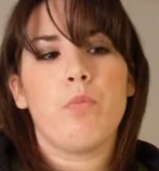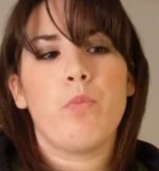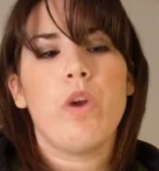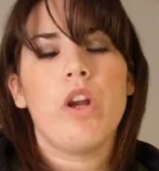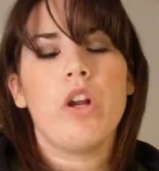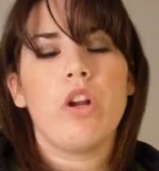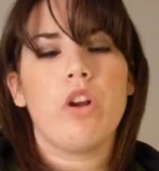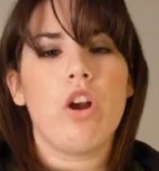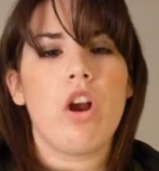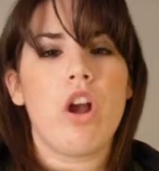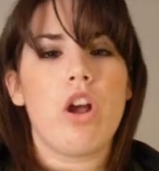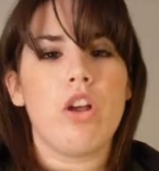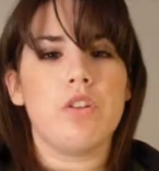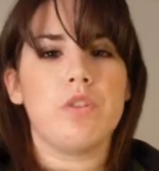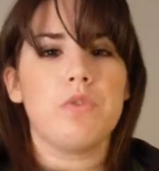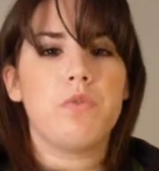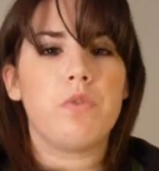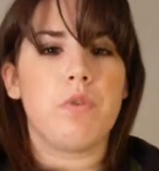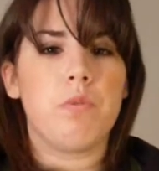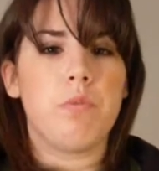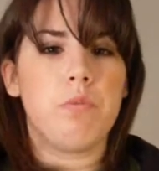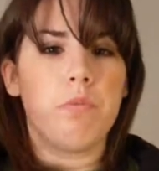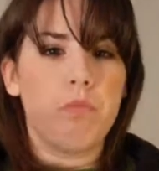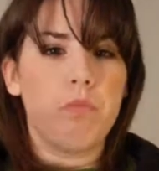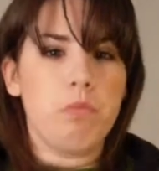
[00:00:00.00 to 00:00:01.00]
right across
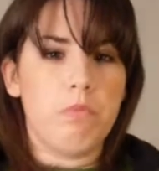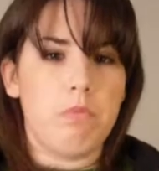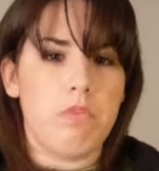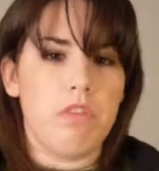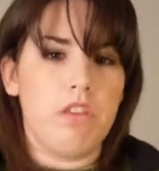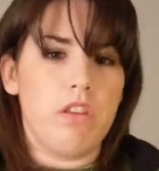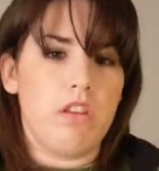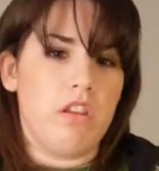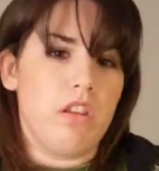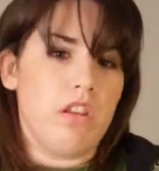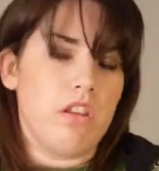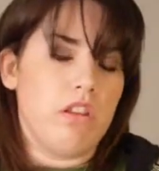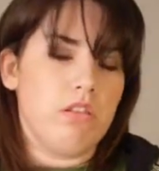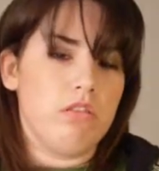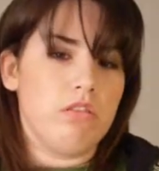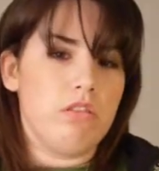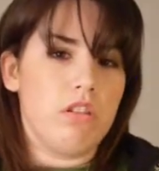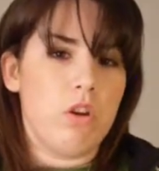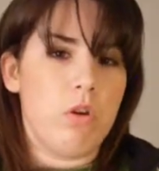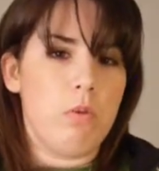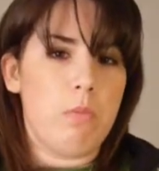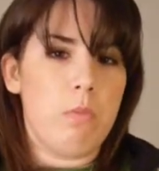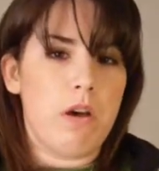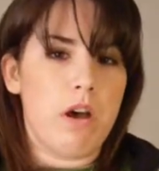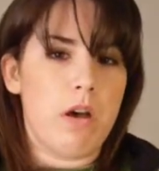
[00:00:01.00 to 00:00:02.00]
from the
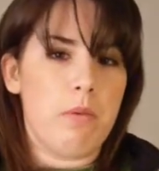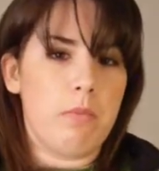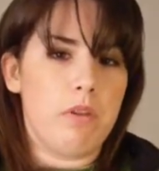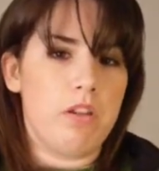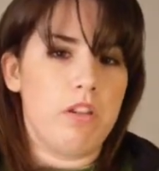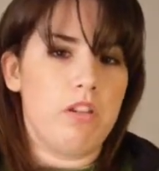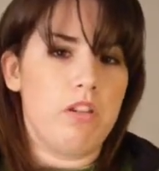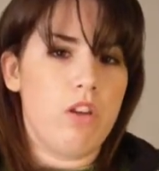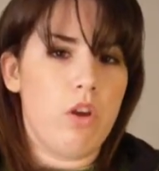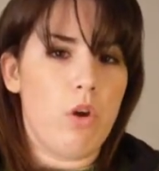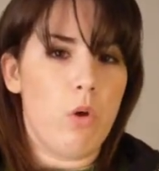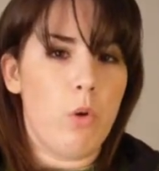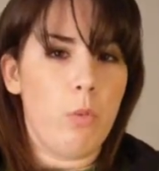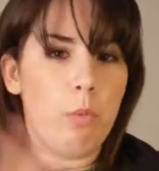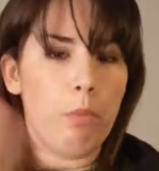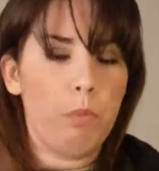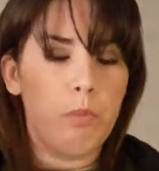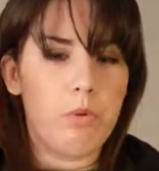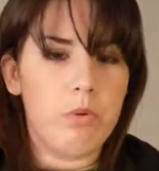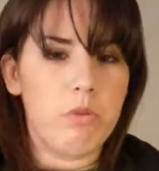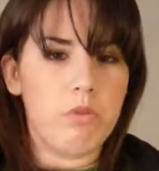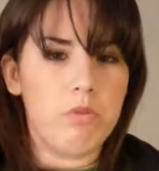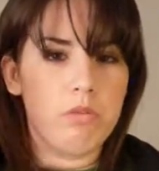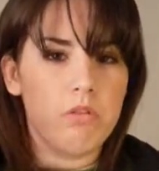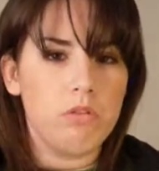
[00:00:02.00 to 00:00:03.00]
Obama Hope
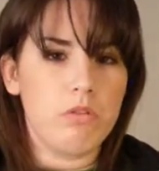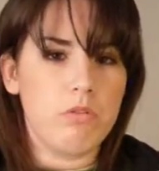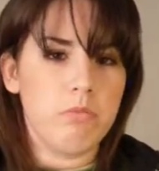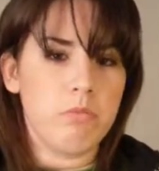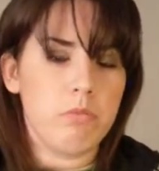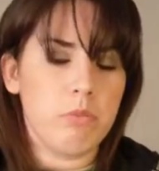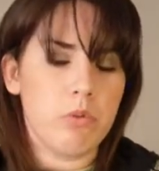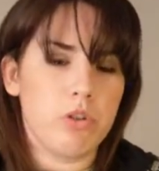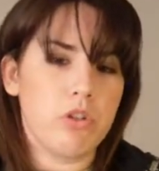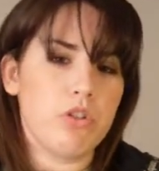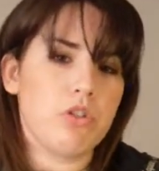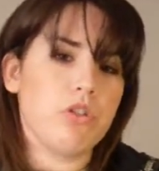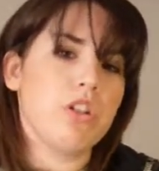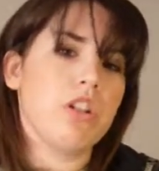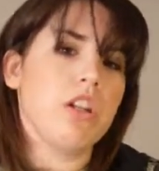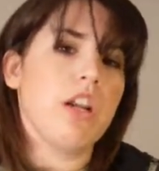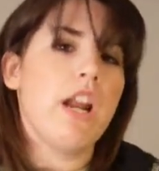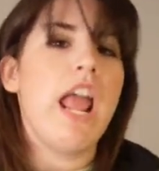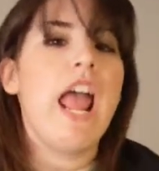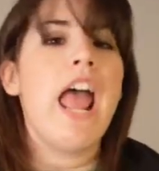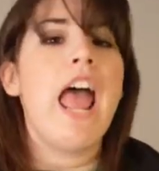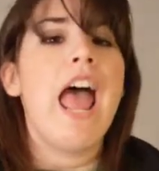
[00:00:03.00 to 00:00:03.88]
portrait.